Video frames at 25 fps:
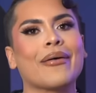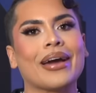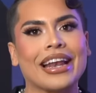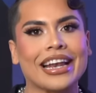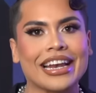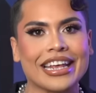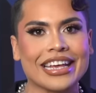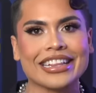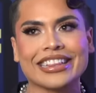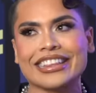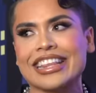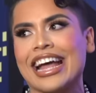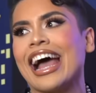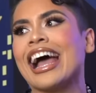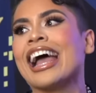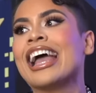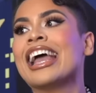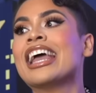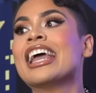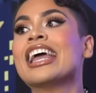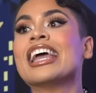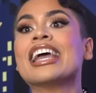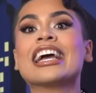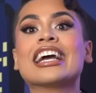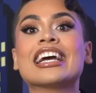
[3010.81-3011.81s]

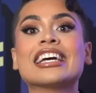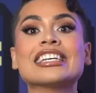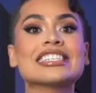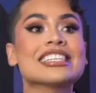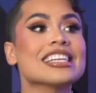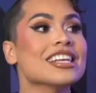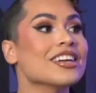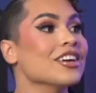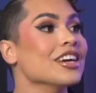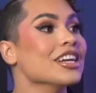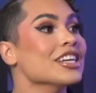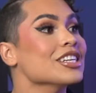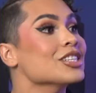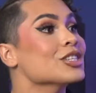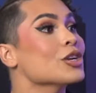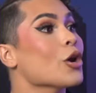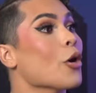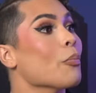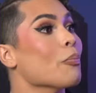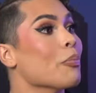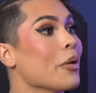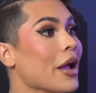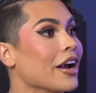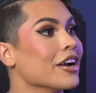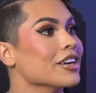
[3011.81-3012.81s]
abuelita. Because literally
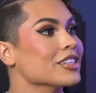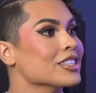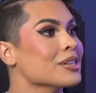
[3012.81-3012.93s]
she'll pair